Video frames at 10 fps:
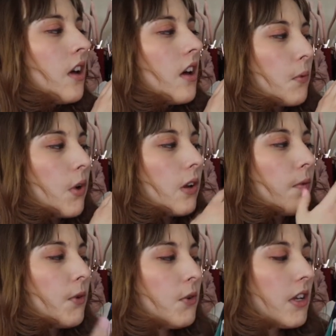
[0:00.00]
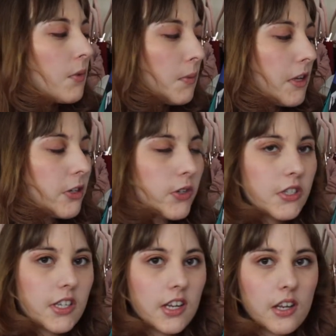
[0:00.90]
what a foodie would be
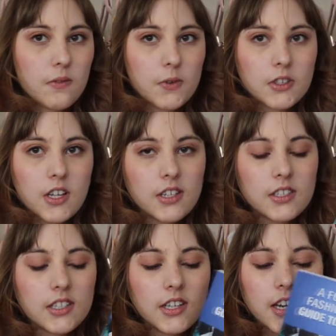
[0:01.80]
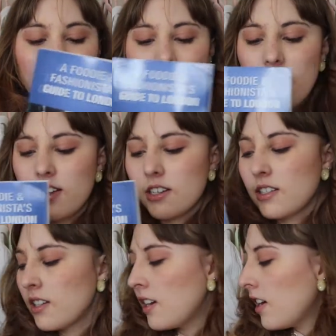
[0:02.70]
interested in for London,
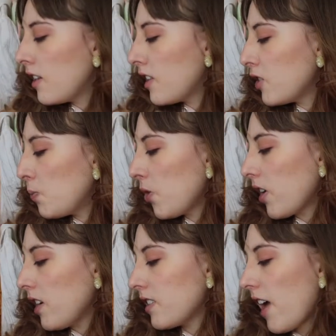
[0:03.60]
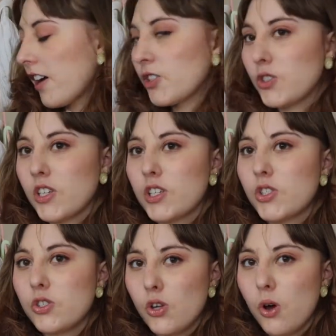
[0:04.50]
and this book is actually
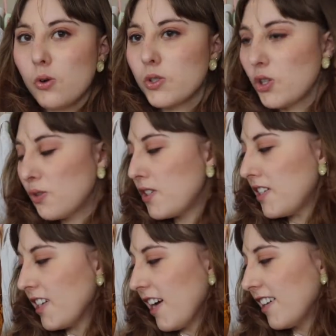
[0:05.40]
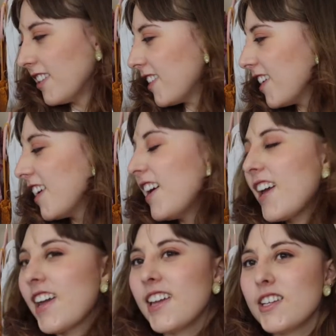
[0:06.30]
so detailed.
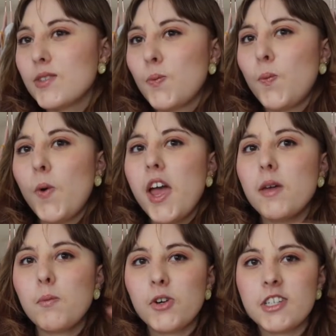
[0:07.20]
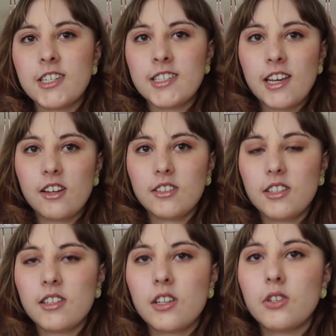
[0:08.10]
It is way more detailed
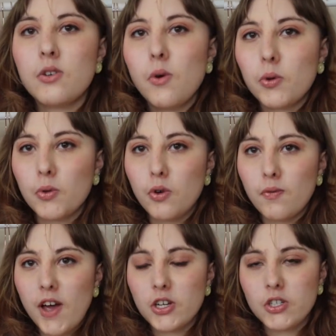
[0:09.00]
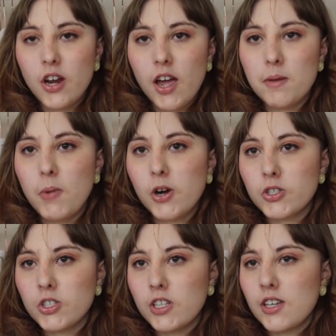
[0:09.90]
than the New York Through a Fashion Eye,
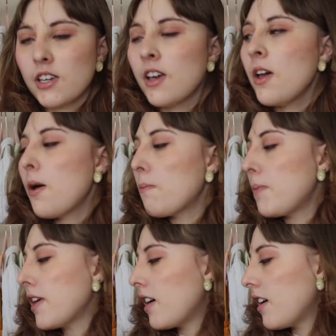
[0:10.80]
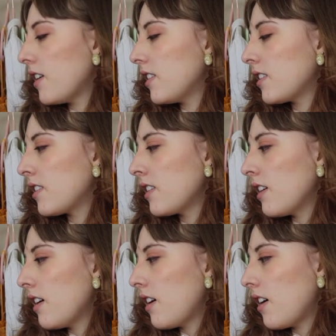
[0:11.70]
partially because
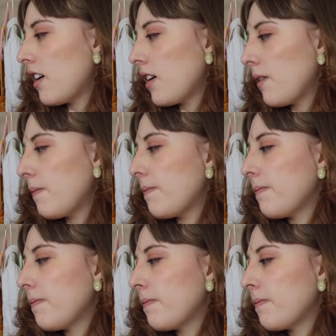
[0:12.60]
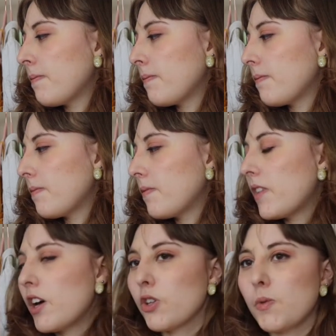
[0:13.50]

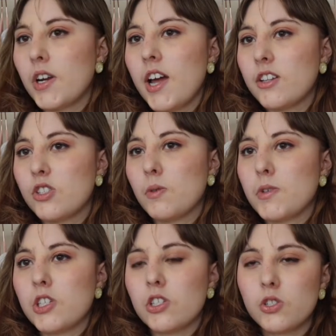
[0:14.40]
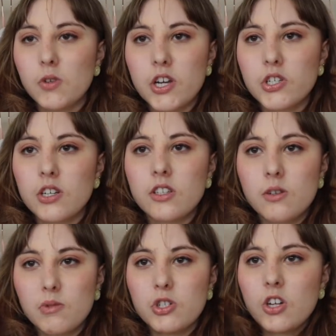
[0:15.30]
the other one had so much illustration, so
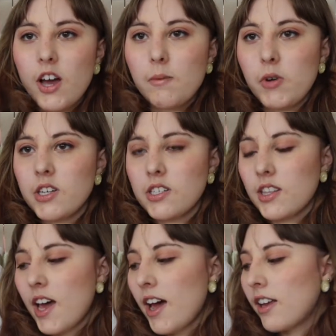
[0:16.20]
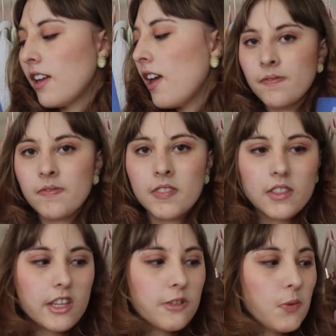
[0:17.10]
much time went into that.
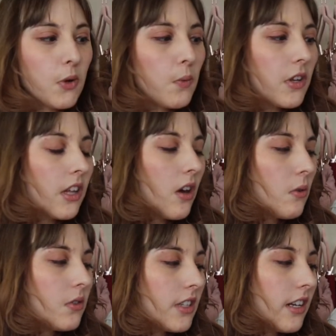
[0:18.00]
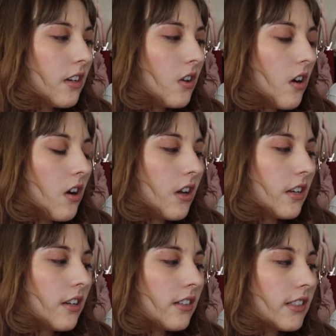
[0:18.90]
This book really hones in
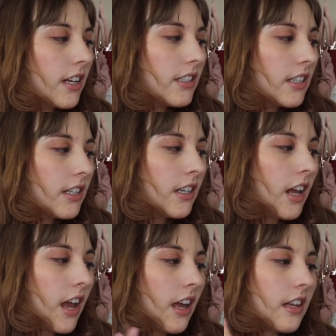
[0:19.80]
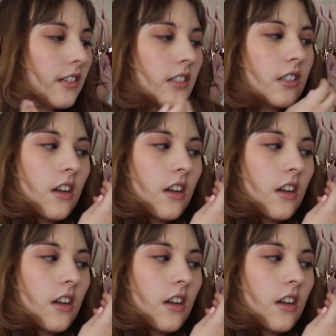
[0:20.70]
on London and